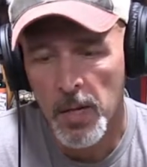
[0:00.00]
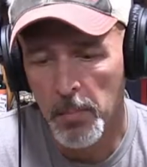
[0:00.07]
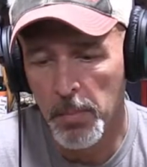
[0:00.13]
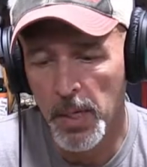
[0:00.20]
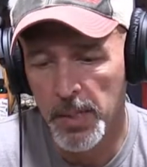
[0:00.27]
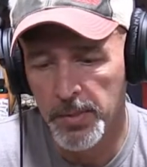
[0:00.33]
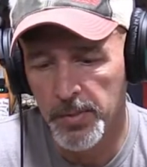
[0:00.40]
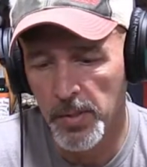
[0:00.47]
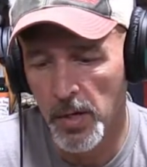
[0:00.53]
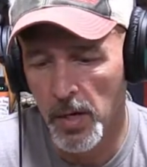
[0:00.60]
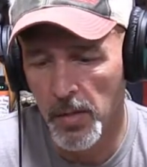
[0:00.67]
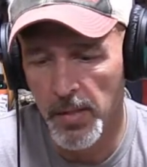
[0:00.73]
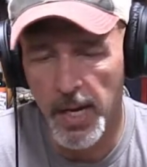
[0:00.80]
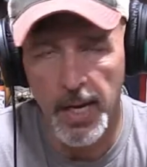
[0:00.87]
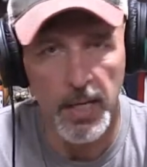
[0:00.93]
But
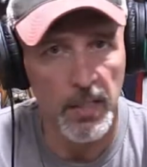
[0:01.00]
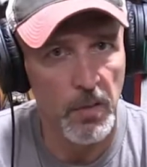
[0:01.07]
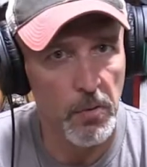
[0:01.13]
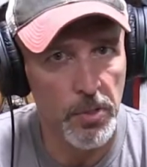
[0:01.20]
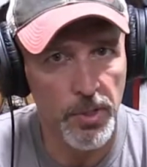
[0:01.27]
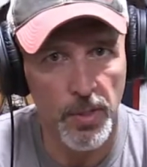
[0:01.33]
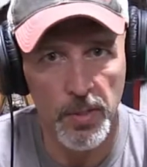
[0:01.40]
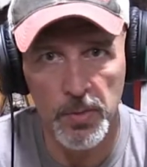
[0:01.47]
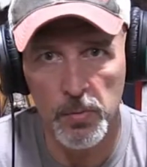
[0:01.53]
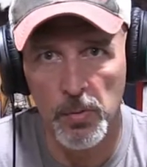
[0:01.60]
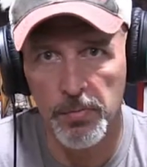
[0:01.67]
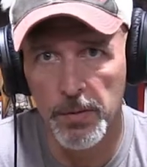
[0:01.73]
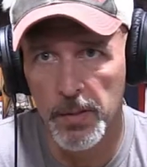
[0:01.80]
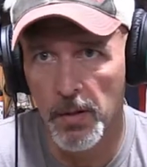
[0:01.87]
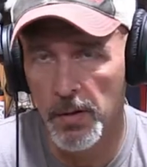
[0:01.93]
the Halo Suns will
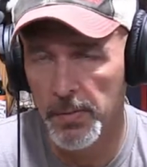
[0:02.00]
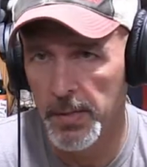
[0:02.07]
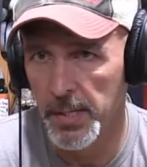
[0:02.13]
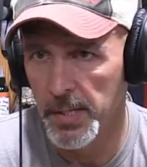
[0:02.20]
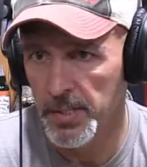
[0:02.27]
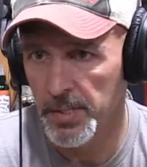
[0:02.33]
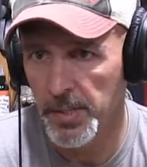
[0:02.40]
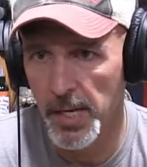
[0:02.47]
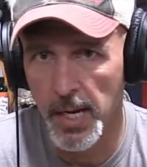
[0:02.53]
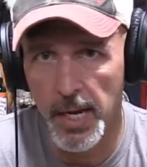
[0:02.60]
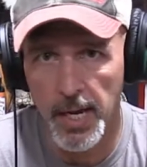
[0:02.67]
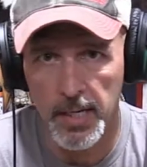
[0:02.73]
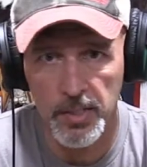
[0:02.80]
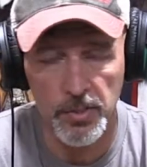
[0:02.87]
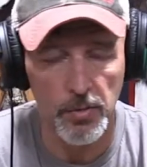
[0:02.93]
fit on this. The
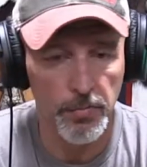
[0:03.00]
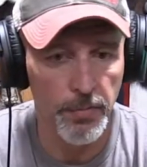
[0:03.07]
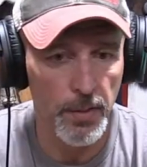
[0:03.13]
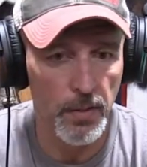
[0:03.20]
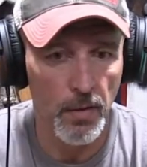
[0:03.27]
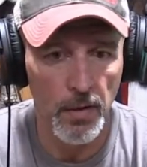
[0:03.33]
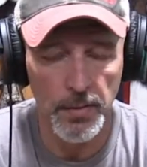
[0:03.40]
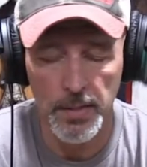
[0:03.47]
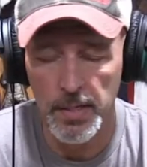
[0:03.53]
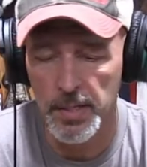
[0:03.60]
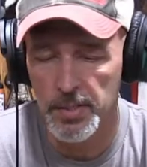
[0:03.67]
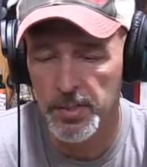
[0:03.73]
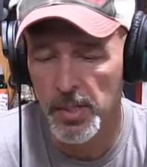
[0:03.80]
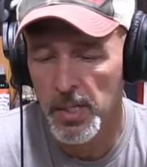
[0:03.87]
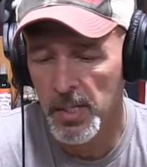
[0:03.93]
Hex will fit on
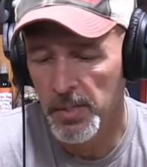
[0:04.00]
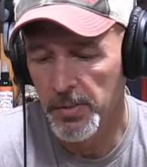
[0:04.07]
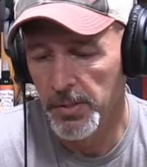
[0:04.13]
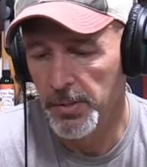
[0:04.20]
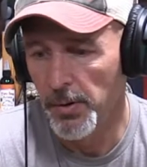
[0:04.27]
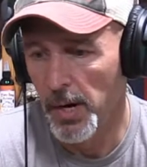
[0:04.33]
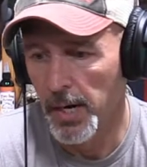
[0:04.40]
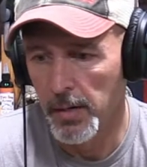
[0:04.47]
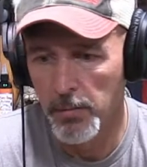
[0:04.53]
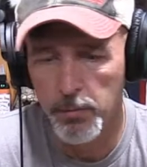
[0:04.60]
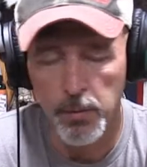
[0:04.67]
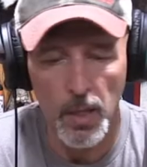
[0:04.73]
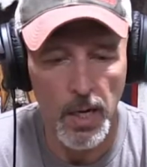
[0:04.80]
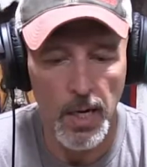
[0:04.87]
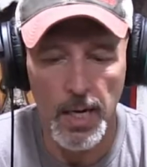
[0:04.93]
this. The
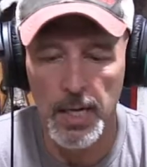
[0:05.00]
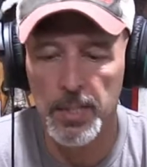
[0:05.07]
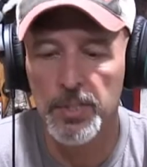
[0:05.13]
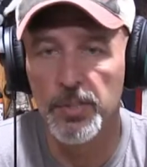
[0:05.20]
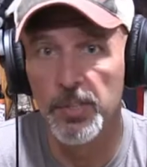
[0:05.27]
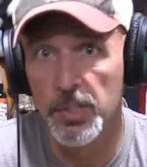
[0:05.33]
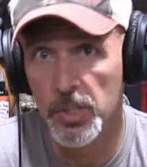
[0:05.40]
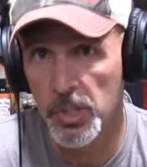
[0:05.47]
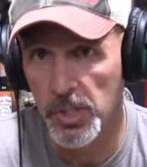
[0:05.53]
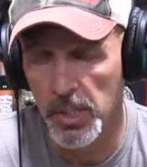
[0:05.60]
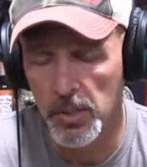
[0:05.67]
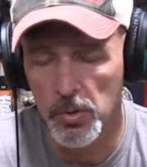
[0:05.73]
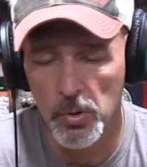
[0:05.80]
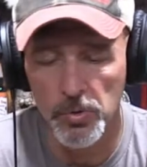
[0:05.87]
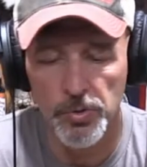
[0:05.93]
Dragonflies, the
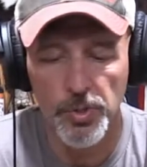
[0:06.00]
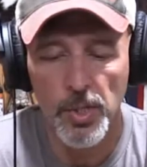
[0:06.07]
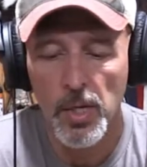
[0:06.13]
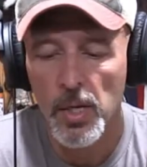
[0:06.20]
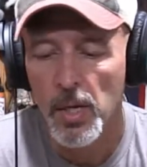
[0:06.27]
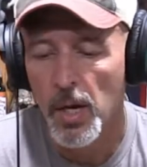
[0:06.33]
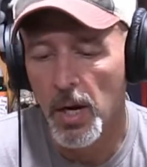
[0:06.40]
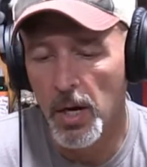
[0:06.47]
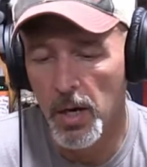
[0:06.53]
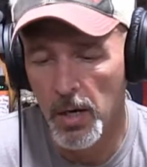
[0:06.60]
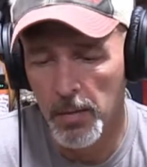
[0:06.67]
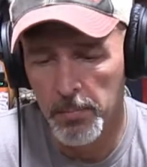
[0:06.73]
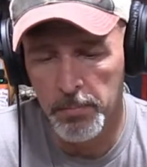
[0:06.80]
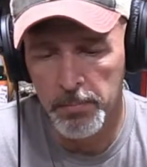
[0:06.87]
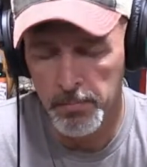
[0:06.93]
Shields.
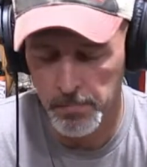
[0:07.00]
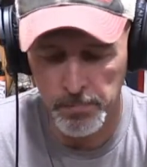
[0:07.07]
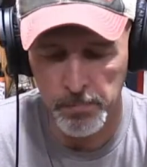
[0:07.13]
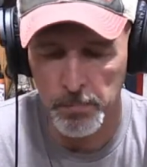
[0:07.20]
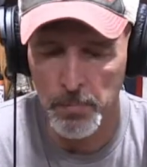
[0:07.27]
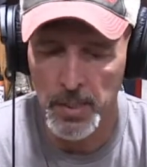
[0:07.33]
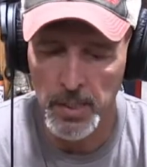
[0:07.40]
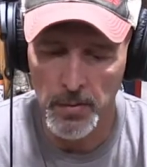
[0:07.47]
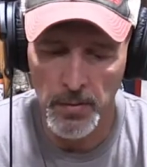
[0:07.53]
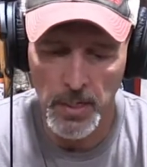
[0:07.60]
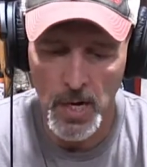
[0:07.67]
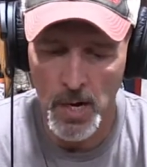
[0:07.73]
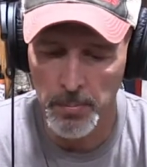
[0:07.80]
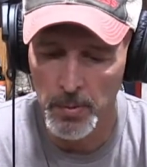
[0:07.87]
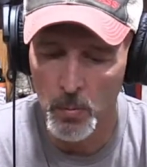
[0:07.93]
Many of the
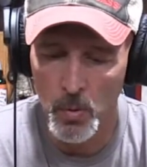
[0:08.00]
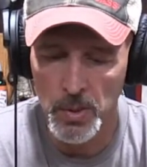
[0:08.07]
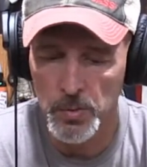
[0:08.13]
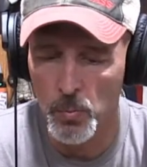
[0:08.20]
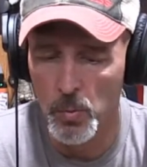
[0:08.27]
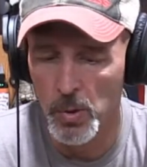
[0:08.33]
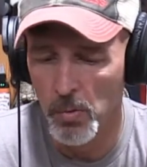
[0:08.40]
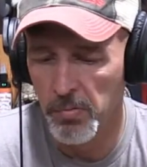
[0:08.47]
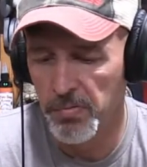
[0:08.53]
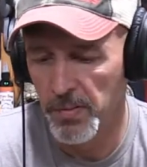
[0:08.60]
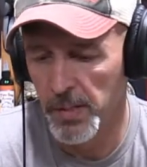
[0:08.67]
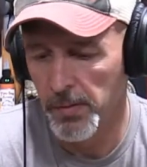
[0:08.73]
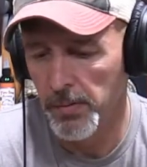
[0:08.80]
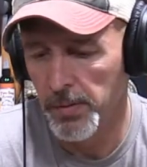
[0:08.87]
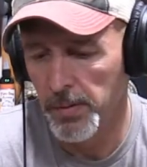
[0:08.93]
common ones will
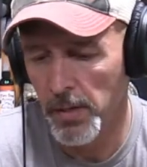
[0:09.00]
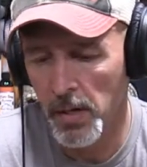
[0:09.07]
fit